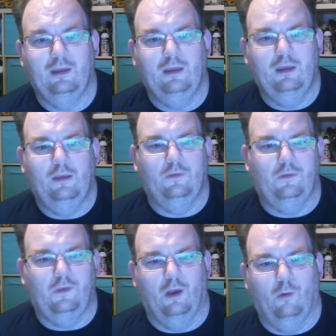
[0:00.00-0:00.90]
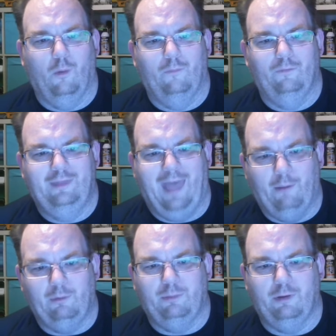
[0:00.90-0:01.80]
So that
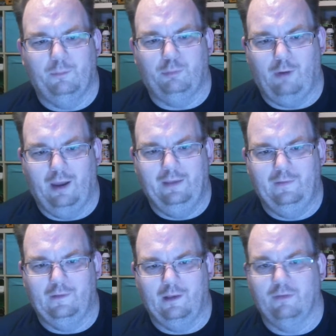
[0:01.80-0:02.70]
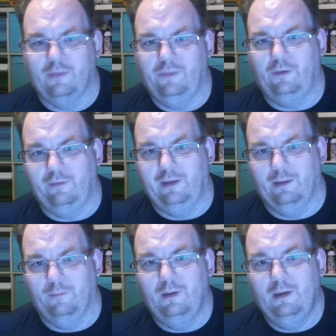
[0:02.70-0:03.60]
would put a price of
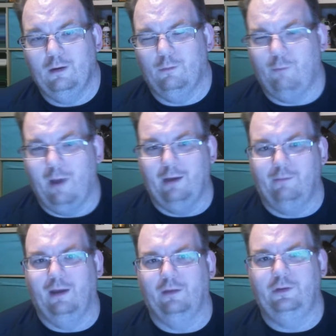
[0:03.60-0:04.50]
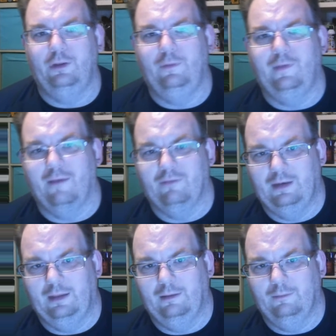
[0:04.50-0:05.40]
Ethereum right around
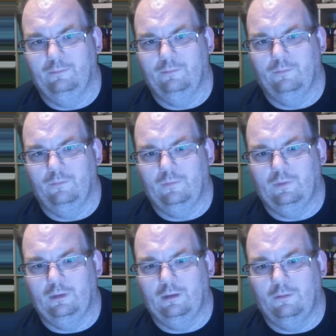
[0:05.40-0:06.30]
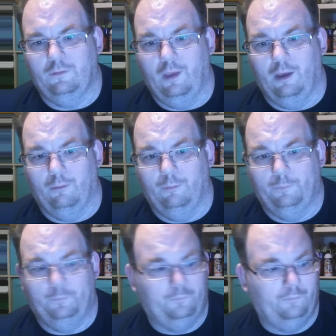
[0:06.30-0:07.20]
270. So
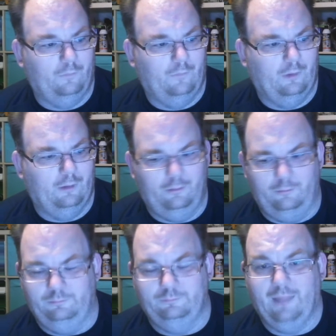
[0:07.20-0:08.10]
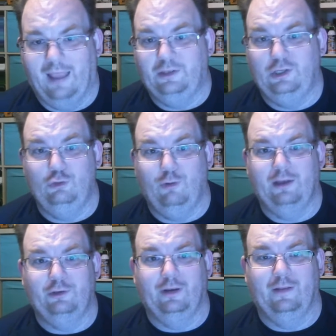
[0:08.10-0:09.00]
at
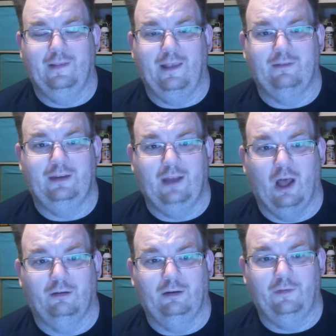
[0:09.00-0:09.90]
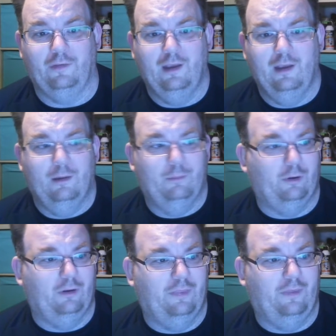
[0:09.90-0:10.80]
$270
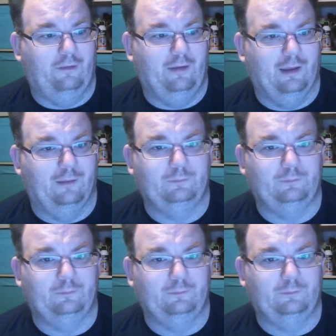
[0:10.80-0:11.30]
per Ethereum,